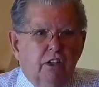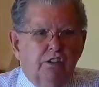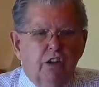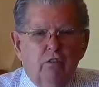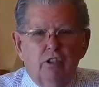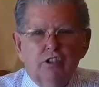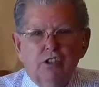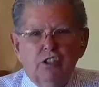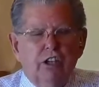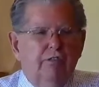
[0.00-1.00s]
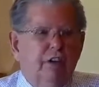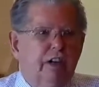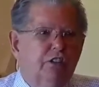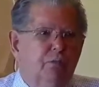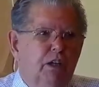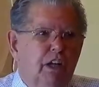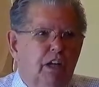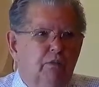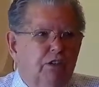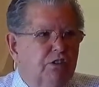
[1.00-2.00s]
services and events
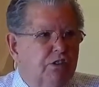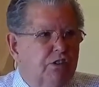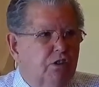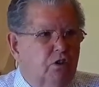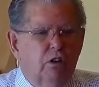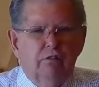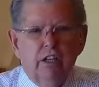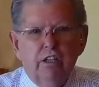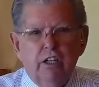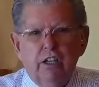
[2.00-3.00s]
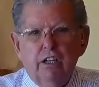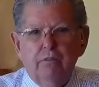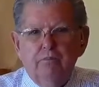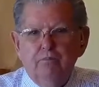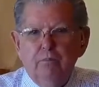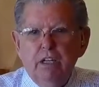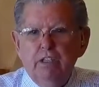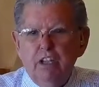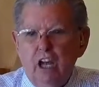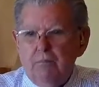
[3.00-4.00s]
became a sort of a big
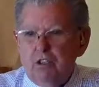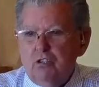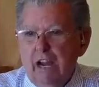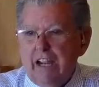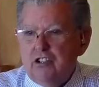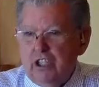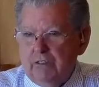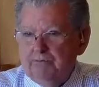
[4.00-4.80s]
top attraction